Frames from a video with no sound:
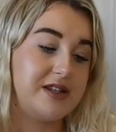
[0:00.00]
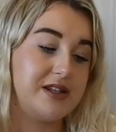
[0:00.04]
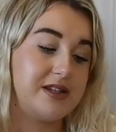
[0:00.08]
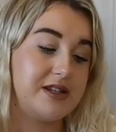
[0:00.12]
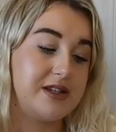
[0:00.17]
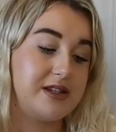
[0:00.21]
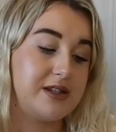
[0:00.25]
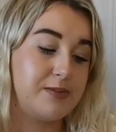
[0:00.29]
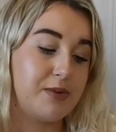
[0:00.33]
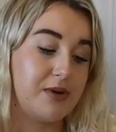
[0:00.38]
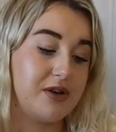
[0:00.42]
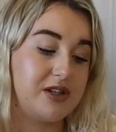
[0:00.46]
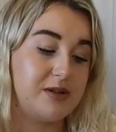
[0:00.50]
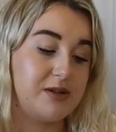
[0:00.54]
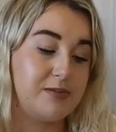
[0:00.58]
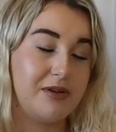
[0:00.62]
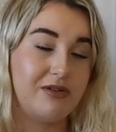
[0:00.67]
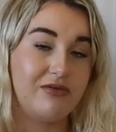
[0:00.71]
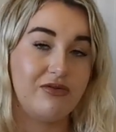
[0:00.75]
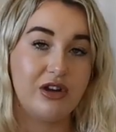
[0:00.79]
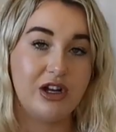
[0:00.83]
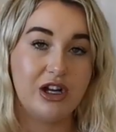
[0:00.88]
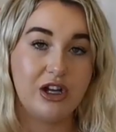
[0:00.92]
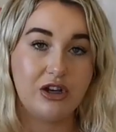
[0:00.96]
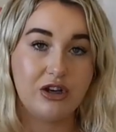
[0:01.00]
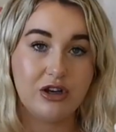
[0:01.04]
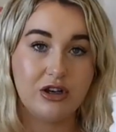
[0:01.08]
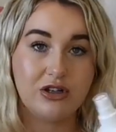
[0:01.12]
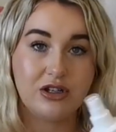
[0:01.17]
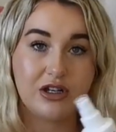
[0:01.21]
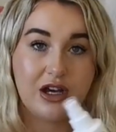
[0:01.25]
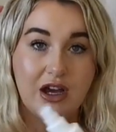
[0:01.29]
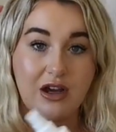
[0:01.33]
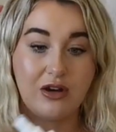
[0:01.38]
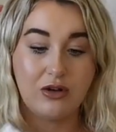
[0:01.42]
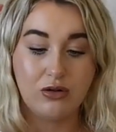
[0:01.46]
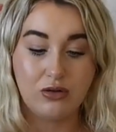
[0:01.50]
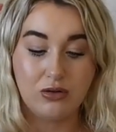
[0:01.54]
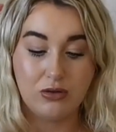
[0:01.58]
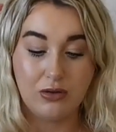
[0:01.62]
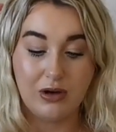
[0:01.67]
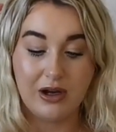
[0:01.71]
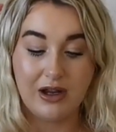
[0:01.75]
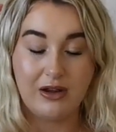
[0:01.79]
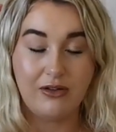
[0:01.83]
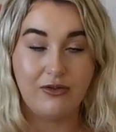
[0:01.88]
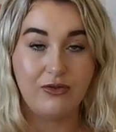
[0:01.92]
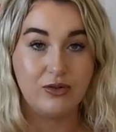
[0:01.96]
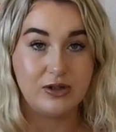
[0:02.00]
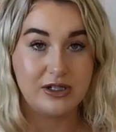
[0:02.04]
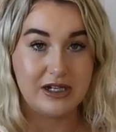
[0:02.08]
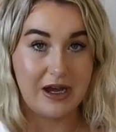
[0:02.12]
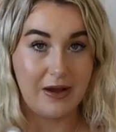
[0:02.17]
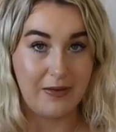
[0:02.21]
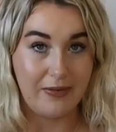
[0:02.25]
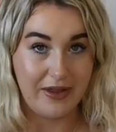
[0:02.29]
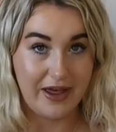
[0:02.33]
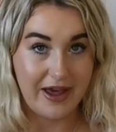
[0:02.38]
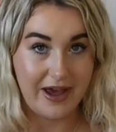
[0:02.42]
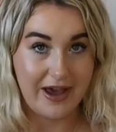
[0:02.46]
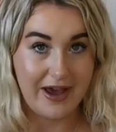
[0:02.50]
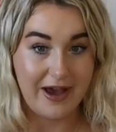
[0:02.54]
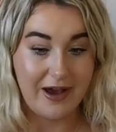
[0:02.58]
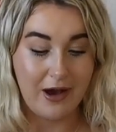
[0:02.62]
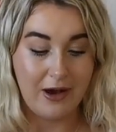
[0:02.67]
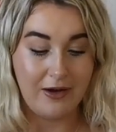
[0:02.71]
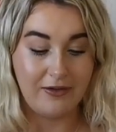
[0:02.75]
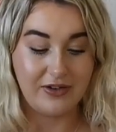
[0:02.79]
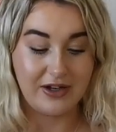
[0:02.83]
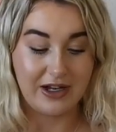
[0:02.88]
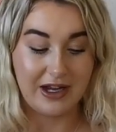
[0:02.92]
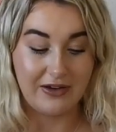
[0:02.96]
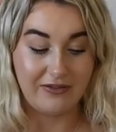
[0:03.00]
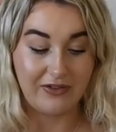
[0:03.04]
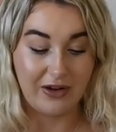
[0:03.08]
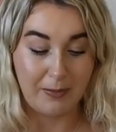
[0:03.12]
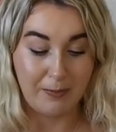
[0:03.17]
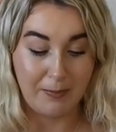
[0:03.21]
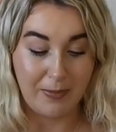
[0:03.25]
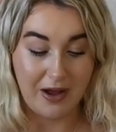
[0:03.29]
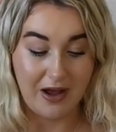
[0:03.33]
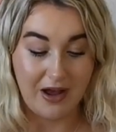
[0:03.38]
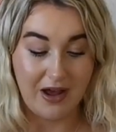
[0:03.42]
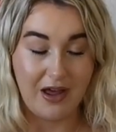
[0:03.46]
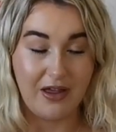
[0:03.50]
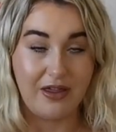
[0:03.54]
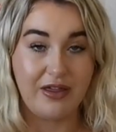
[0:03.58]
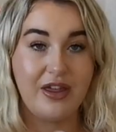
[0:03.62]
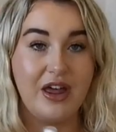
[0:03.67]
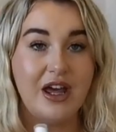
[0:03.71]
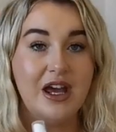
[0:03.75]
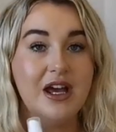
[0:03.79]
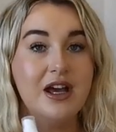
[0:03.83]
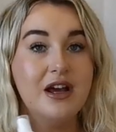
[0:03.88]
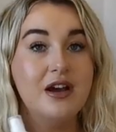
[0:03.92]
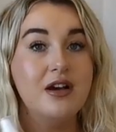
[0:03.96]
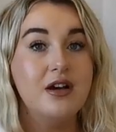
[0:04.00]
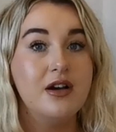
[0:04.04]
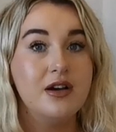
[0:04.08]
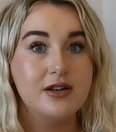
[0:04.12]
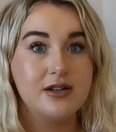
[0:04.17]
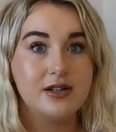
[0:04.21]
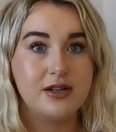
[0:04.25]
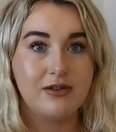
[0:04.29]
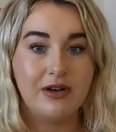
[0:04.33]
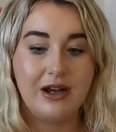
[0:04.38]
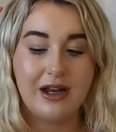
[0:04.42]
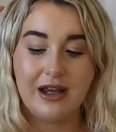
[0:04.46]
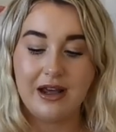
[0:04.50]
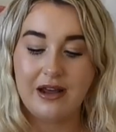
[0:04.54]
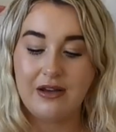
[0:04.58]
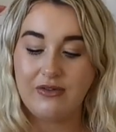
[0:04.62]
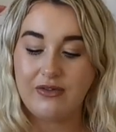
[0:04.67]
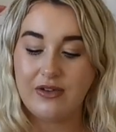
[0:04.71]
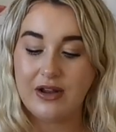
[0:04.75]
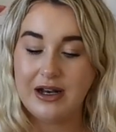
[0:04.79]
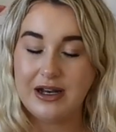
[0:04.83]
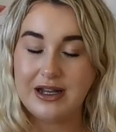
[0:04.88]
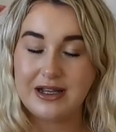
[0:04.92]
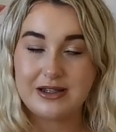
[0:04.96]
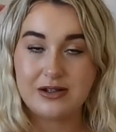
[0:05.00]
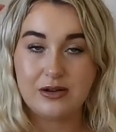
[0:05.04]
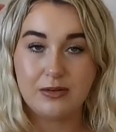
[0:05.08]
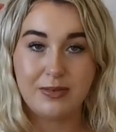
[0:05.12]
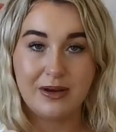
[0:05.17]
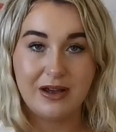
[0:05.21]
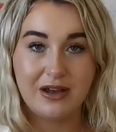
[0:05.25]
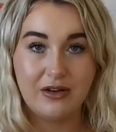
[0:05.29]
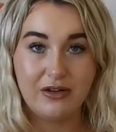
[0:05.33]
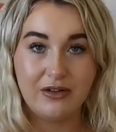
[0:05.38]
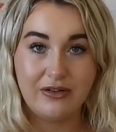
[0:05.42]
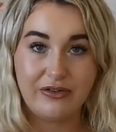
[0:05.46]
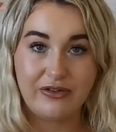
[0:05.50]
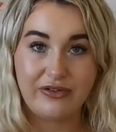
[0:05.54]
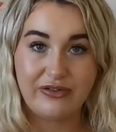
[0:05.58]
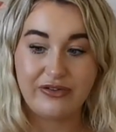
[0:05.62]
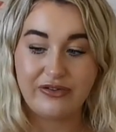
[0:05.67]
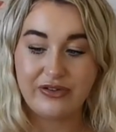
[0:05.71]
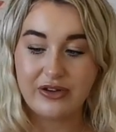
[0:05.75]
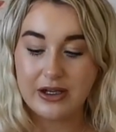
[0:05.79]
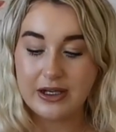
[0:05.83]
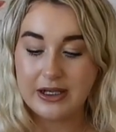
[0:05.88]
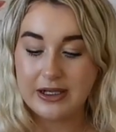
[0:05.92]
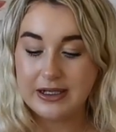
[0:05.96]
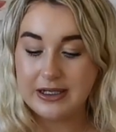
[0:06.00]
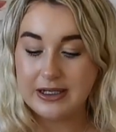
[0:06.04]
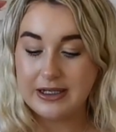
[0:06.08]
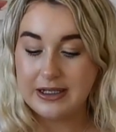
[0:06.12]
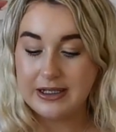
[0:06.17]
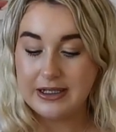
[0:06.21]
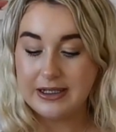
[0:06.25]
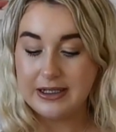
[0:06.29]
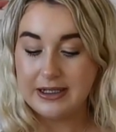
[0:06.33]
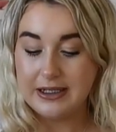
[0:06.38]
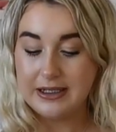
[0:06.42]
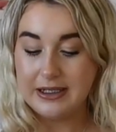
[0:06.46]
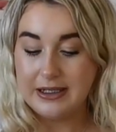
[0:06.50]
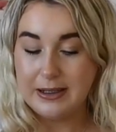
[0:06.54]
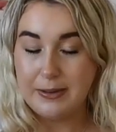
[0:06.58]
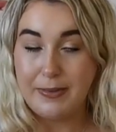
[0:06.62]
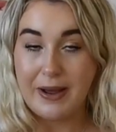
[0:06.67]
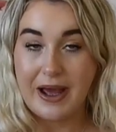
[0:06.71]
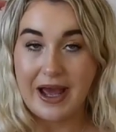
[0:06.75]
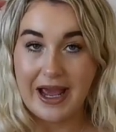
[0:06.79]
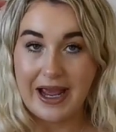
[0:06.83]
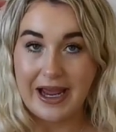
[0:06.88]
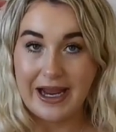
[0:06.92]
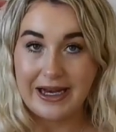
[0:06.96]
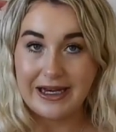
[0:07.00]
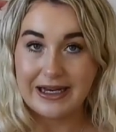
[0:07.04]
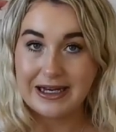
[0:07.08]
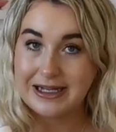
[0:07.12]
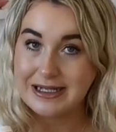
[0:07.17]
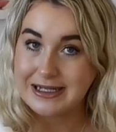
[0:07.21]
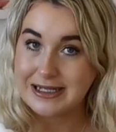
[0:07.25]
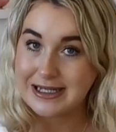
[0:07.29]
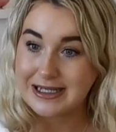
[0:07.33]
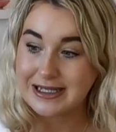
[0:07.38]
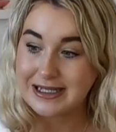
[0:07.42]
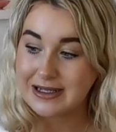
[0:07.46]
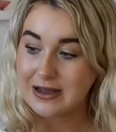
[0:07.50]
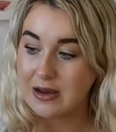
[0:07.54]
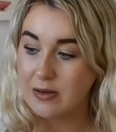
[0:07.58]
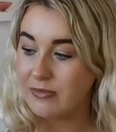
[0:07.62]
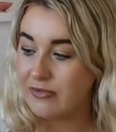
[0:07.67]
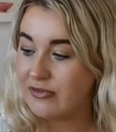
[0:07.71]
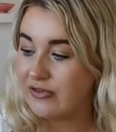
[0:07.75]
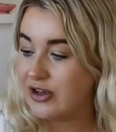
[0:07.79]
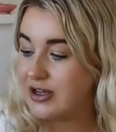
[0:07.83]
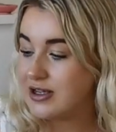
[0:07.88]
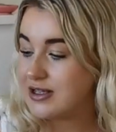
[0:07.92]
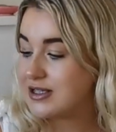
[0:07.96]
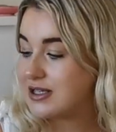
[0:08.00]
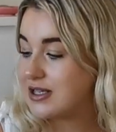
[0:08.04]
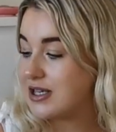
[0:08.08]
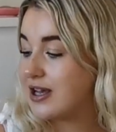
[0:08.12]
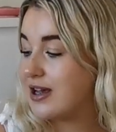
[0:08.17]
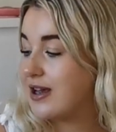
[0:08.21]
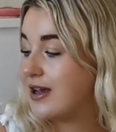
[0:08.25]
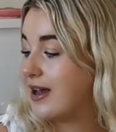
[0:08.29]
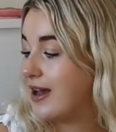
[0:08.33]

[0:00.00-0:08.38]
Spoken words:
This is supposed to be really good and cooling for down there after giving birth, to relieve a little bit of pain and discomfort.